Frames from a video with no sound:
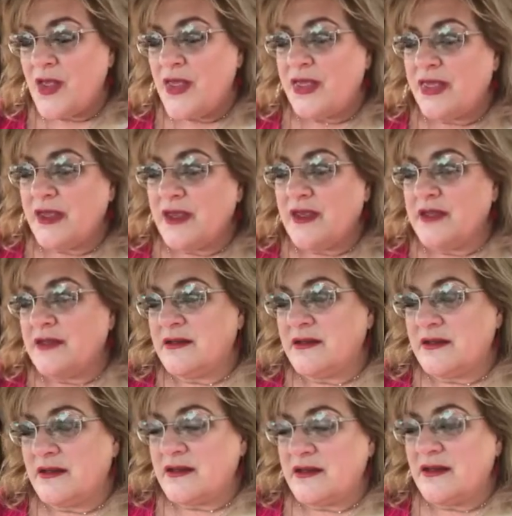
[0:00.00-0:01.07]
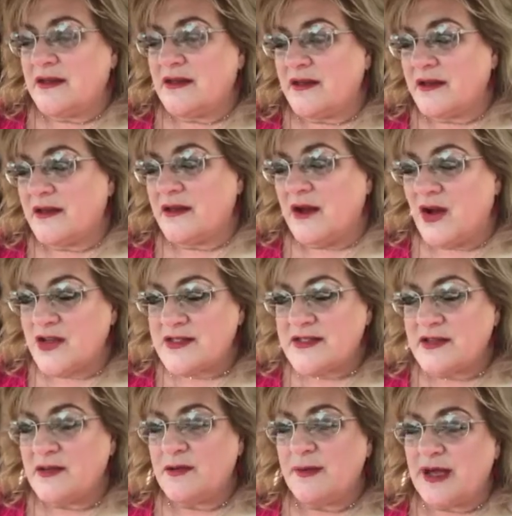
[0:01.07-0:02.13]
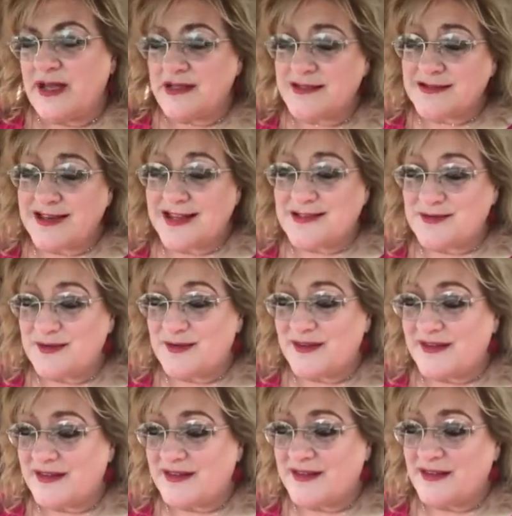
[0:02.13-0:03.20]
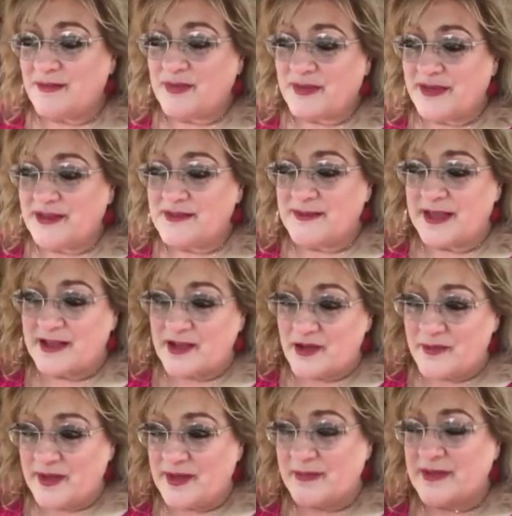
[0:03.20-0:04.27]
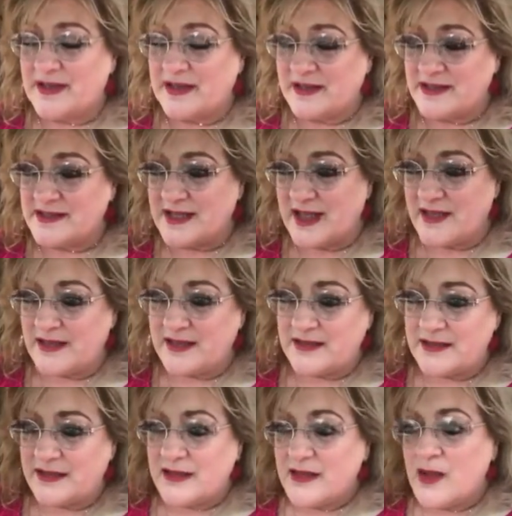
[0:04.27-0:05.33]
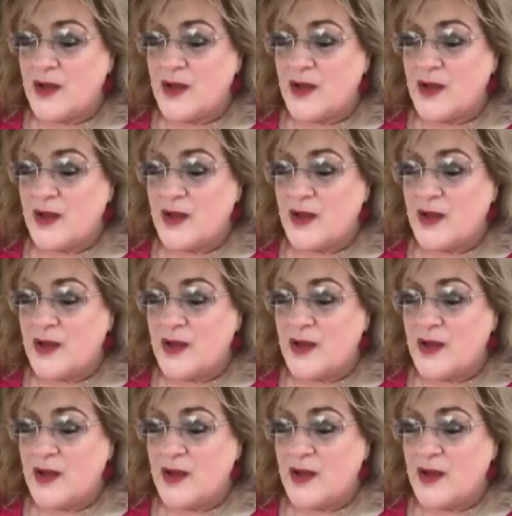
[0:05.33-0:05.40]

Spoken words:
Then also my husband asked me to please make homemade potato salad,